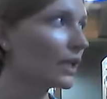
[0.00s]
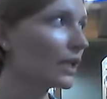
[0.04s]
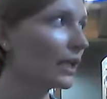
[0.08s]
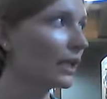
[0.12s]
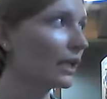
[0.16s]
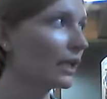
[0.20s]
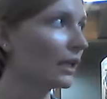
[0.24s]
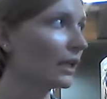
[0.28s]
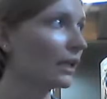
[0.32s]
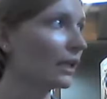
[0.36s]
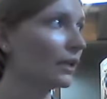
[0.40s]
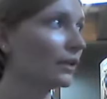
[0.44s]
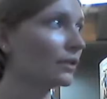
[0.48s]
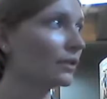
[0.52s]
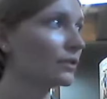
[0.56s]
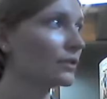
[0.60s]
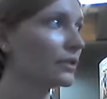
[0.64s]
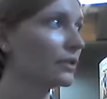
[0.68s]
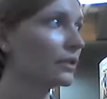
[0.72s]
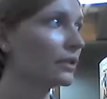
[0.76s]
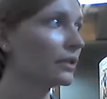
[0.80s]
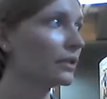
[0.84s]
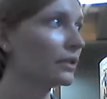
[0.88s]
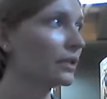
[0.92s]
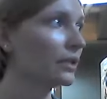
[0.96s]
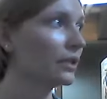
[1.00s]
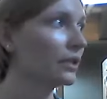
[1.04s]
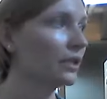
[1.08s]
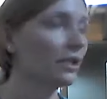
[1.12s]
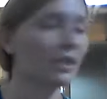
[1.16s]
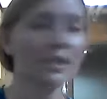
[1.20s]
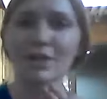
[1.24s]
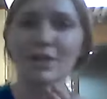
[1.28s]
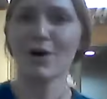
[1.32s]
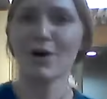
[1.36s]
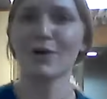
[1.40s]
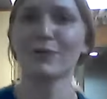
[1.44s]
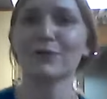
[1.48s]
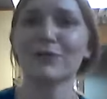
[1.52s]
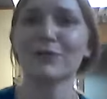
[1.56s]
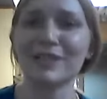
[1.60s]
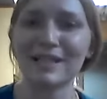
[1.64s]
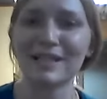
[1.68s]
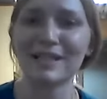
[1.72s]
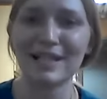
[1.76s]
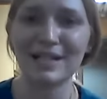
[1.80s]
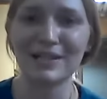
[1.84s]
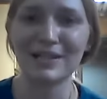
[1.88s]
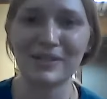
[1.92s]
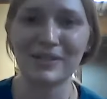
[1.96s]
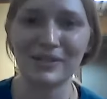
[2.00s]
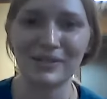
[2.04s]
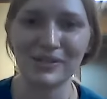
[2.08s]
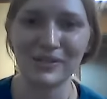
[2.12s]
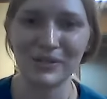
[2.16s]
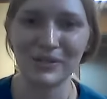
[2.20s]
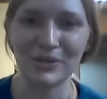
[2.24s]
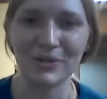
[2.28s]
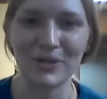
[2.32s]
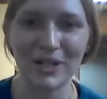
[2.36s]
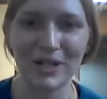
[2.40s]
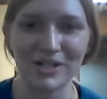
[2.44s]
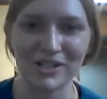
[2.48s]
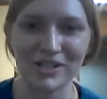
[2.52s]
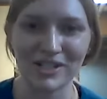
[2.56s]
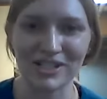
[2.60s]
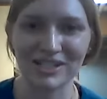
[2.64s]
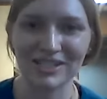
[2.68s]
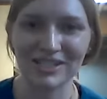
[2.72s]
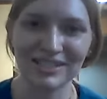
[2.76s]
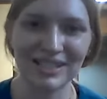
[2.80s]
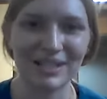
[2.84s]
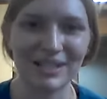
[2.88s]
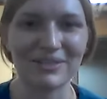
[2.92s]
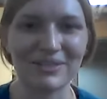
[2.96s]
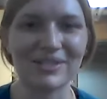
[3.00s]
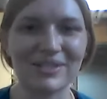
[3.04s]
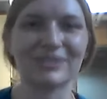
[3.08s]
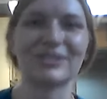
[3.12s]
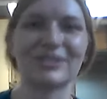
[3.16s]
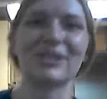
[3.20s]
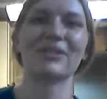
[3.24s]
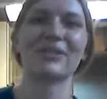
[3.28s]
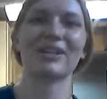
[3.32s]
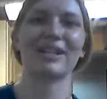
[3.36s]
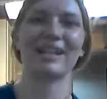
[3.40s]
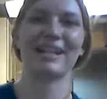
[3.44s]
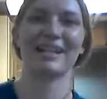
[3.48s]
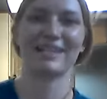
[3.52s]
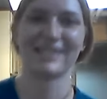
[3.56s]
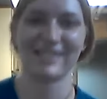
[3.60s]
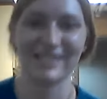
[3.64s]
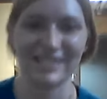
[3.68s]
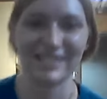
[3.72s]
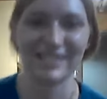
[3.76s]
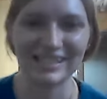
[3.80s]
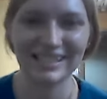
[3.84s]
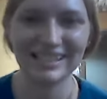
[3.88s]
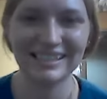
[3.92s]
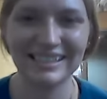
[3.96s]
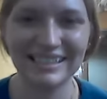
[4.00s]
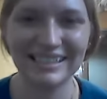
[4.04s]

And hopefully that answers your question. That was a loaded answer.